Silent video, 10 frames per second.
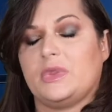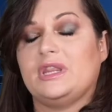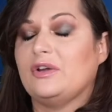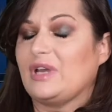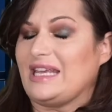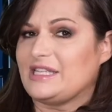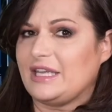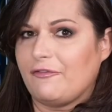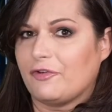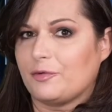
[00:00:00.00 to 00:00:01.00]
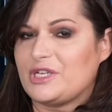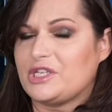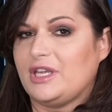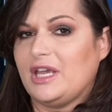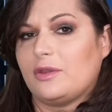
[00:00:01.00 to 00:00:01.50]
There isn't
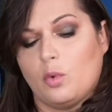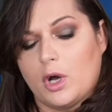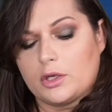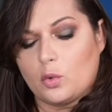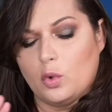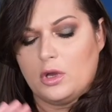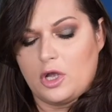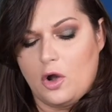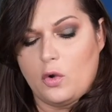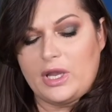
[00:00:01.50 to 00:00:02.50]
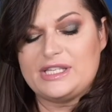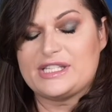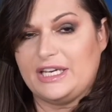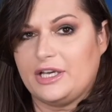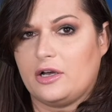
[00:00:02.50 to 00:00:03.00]
information yet what will go
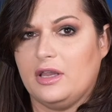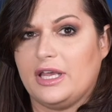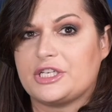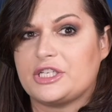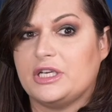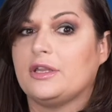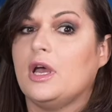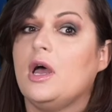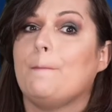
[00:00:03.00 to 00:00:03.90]
inside the collection,